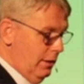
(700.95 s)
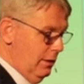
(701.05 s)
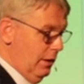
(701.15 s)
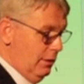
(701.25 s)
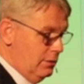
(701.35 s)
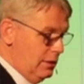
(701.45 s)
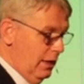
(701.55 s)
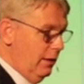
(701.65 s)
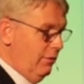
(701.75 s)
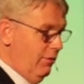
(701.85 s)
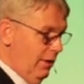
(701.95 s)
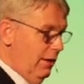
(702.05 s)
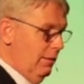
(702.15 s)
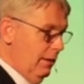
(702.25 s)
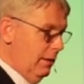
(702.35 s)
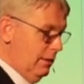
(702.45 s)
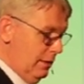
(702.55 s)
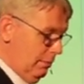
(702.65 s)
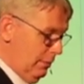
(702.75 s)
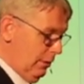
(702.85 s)
and there's a lot of
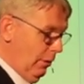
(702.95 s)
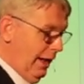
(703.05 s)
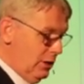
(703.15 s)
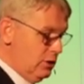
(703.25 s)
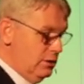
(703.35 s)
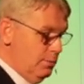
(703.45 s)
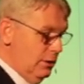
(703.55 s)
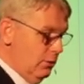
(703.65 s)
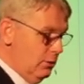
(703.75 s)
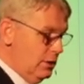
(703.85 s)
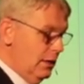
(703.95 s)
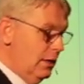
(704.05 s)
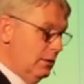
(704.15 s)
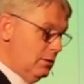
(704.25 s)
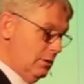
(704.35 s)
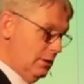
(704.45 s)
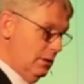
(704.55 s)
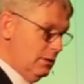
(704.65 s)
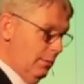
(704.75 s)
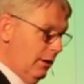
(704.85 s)
actions being undertaken. So
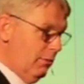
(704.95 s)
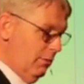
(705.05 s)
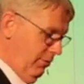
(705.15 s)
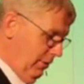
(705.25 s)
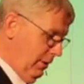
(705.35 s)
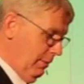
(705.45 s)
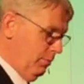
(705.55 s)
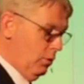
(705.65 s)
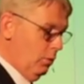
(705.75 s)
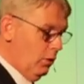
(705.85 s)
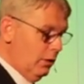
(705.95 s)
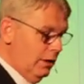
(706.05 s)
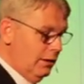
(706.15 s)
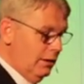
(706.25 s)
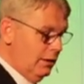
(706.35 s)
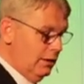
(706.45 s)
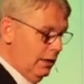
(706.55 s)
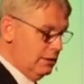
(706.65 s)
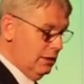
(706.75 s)
it's a matter of coordinating and